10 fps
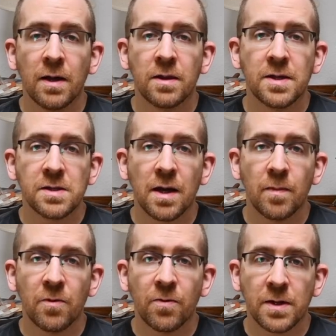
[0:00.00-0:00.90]
this time
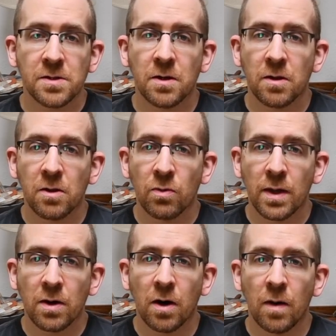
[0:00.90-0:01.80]
to fix another
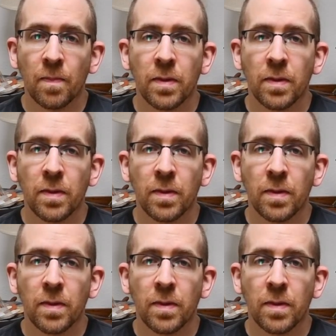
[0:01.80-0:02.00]
recall.